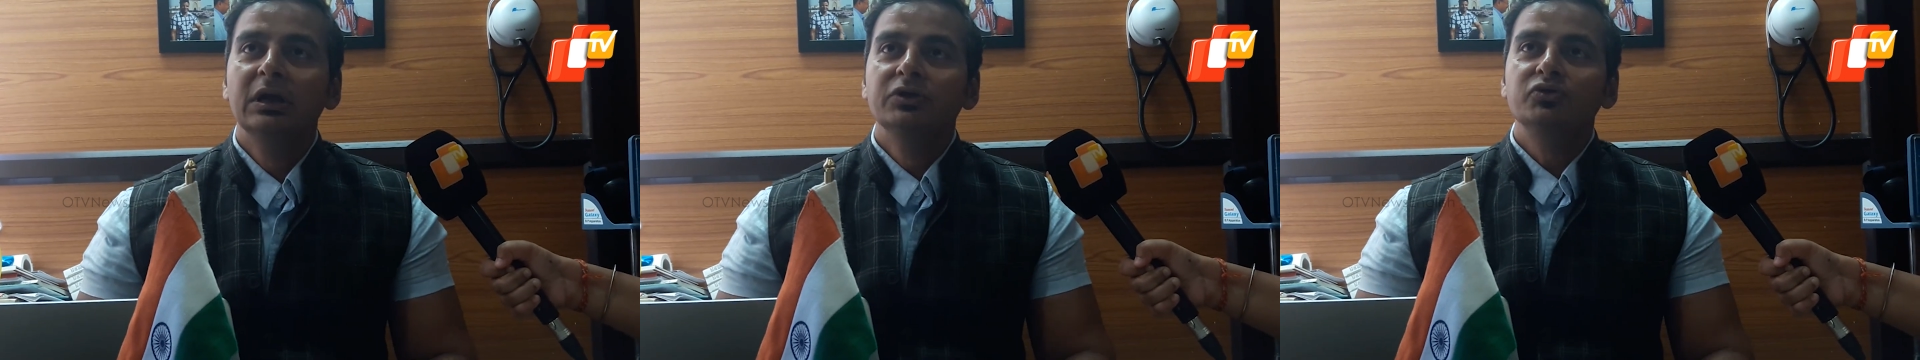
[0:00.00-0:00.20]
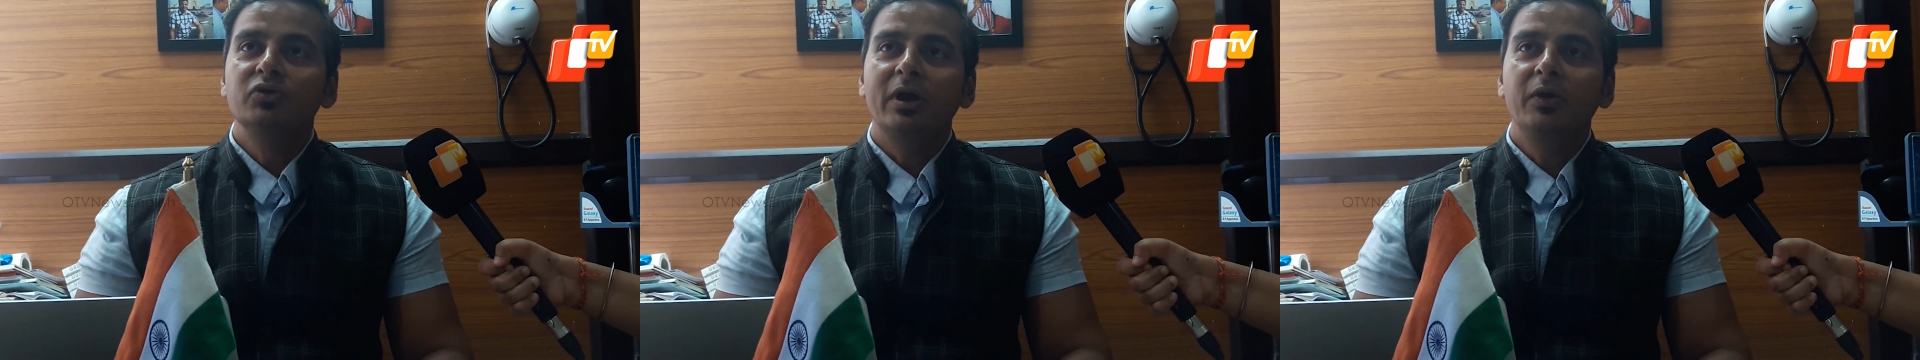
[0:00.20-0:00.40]

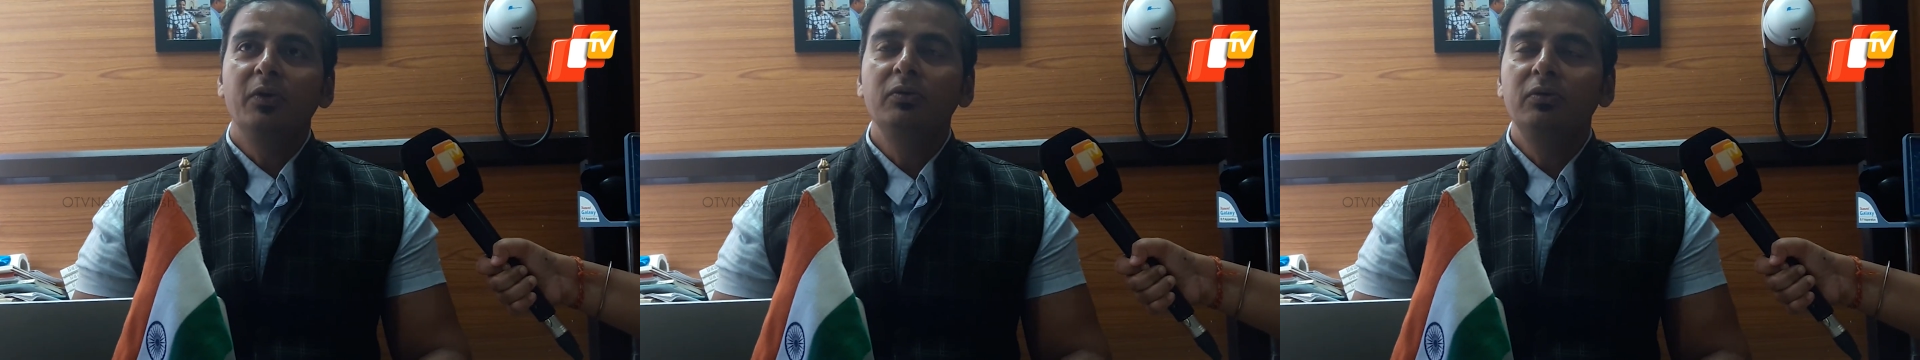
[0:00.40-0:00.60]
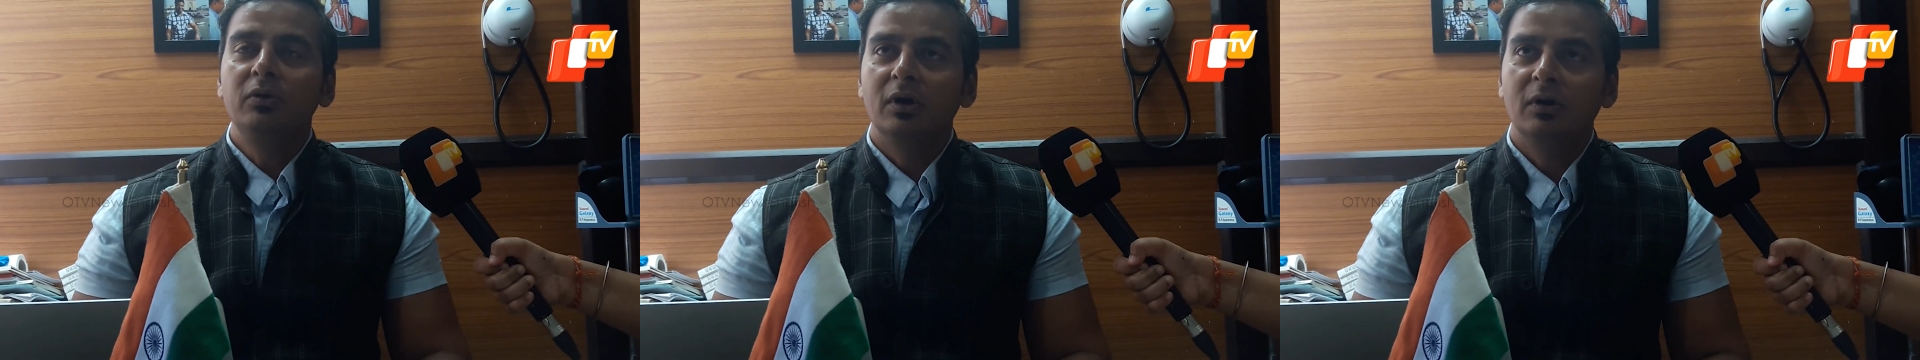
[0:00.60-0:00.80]
so I
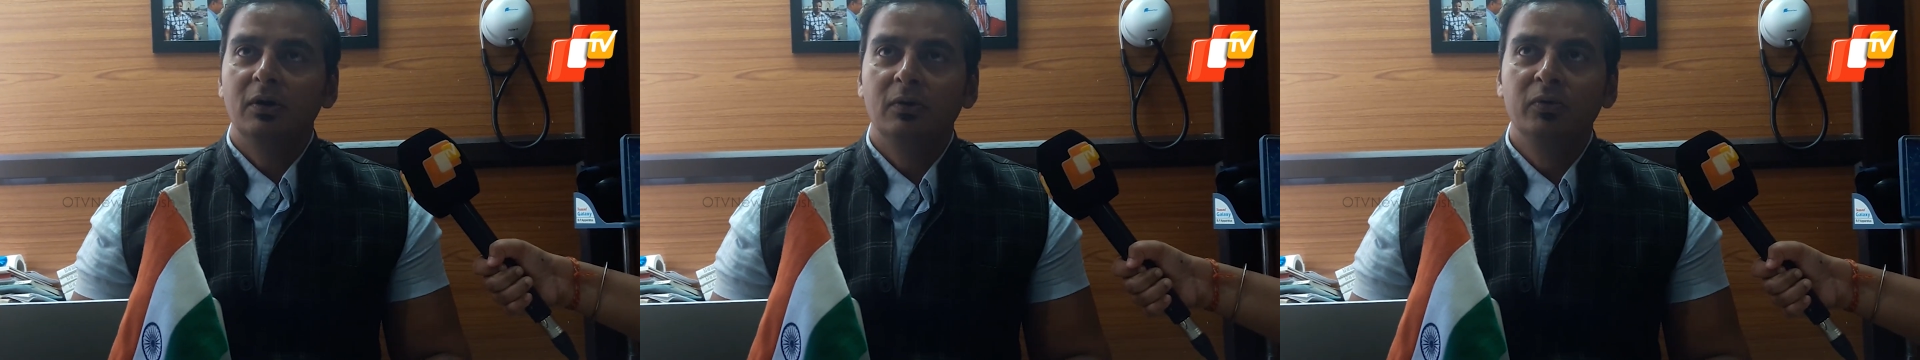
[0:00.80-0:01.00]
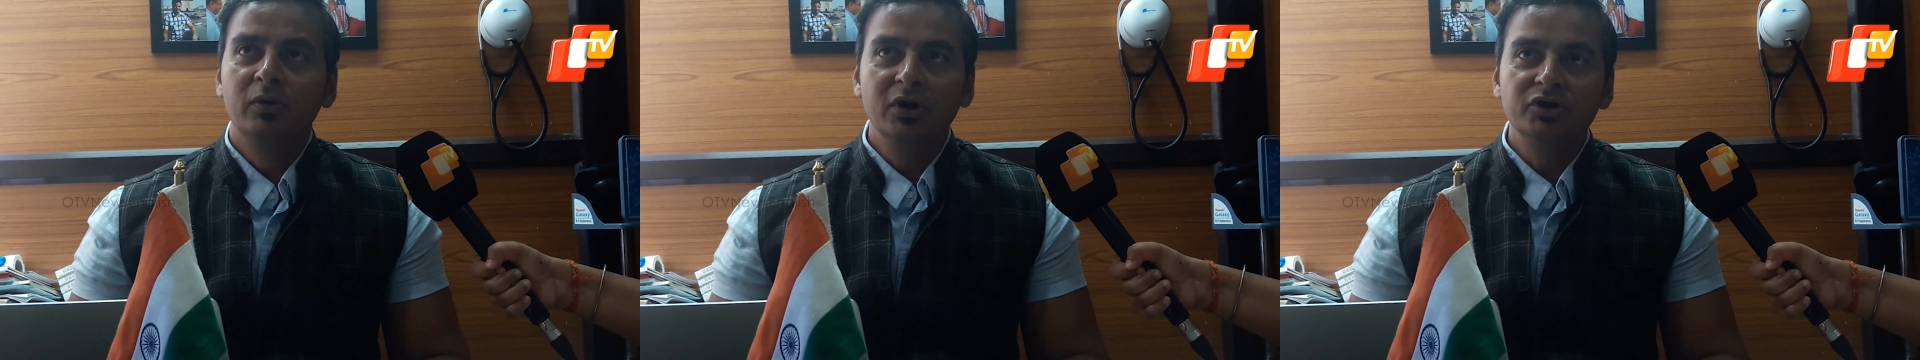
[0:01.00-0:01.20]

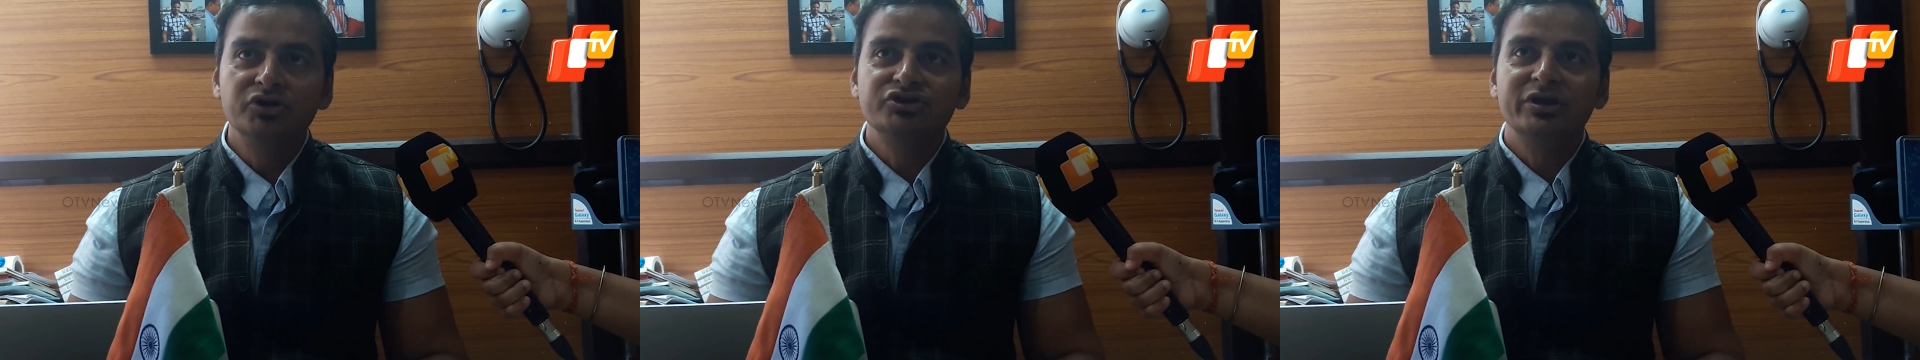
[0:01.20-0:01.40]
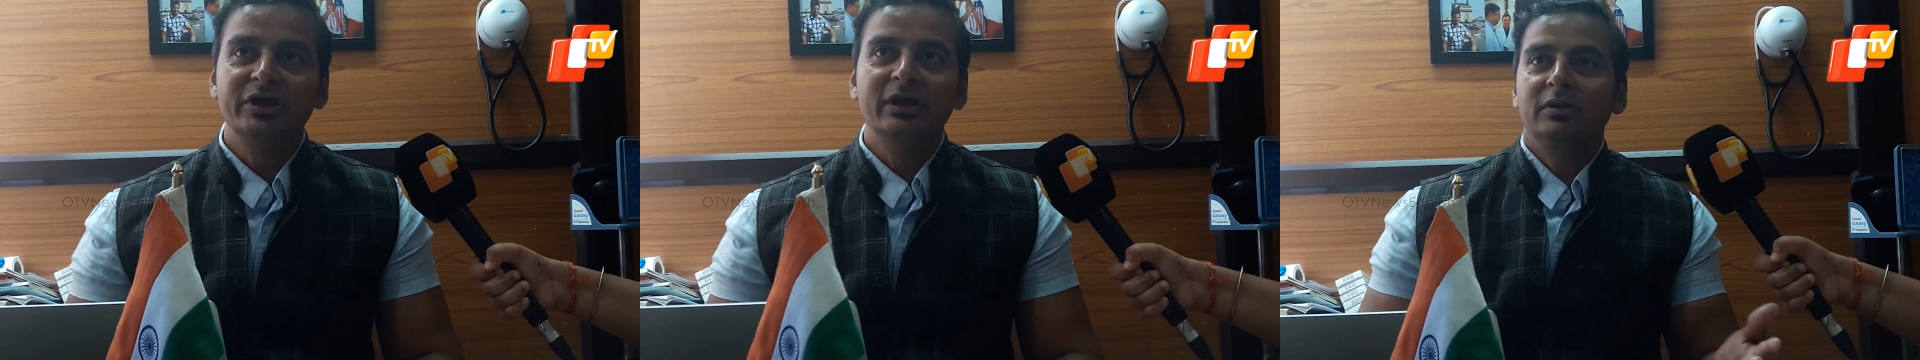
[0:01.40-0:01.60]
would not
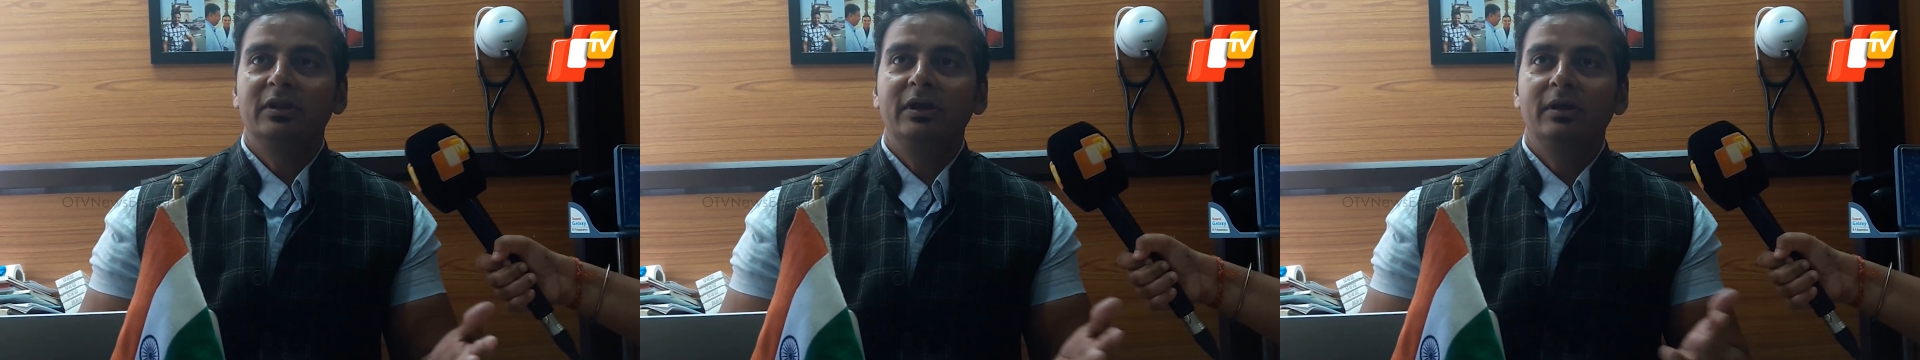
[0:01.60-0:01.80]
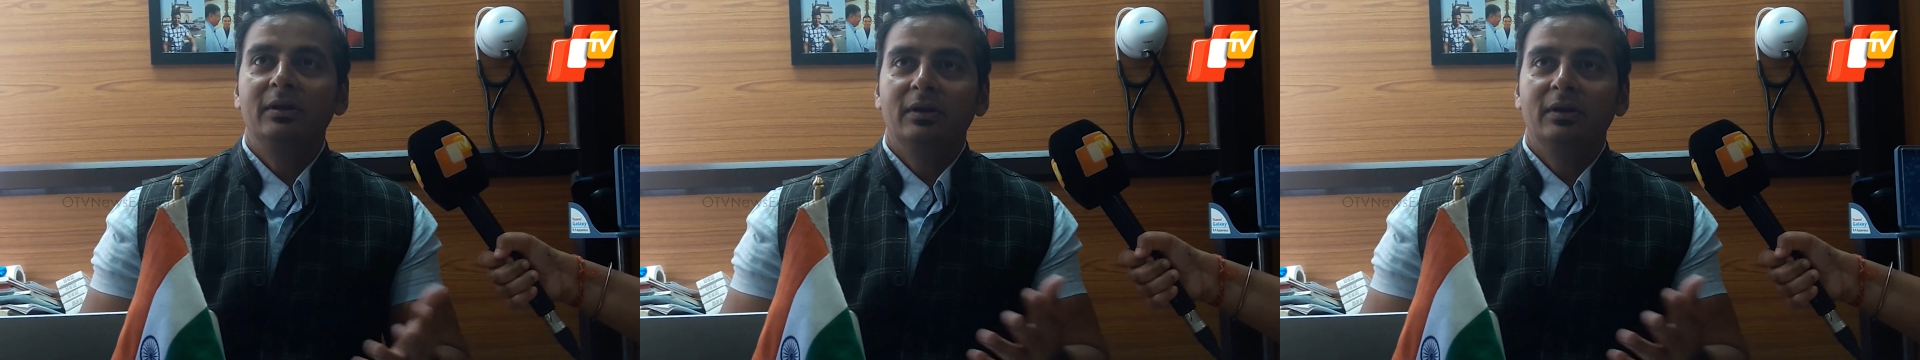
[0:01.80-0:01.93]
say the